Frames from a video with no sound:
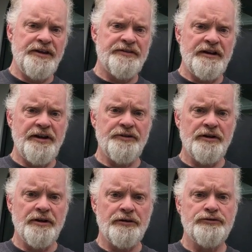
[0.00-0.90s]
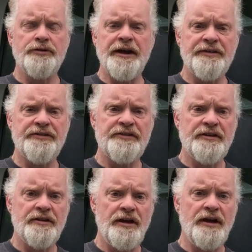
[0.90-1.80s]
these and other little
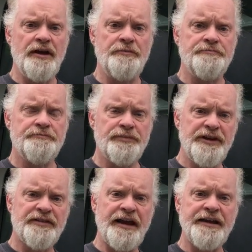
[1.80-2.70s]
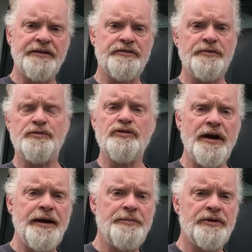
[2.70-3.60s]
tricks, please like and
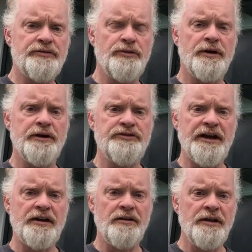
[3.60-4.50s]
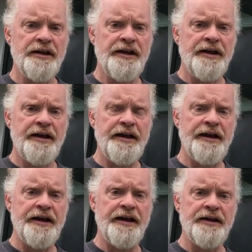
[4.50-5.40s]
subscribe to our channel.
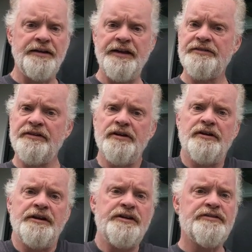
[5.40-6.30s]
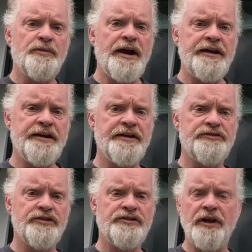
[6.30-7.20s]
And that's an easy way to
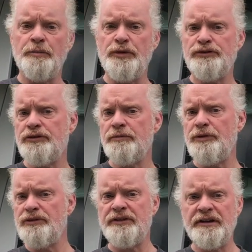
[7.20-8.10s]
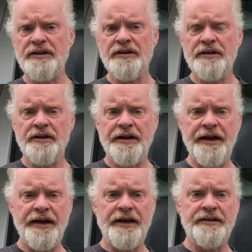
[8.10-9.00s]
get your cell booster boosted,
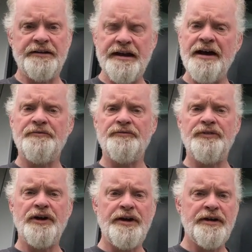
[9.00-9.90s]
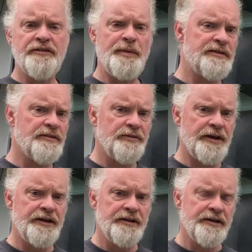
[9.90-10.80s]
and not very
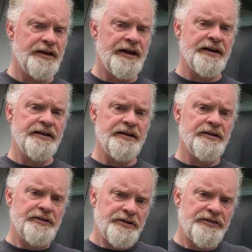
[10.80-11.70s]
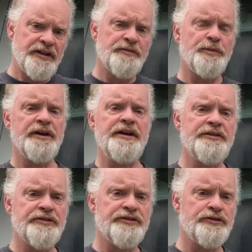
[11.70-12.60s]
expensively. And you can see it's pretty
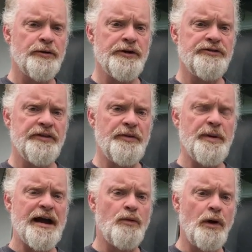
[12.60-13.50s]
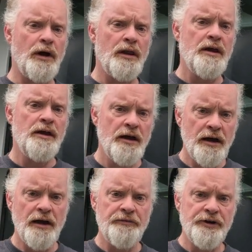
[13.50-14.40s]
easy storage on the back wall
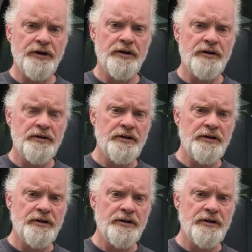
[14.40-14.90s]
of your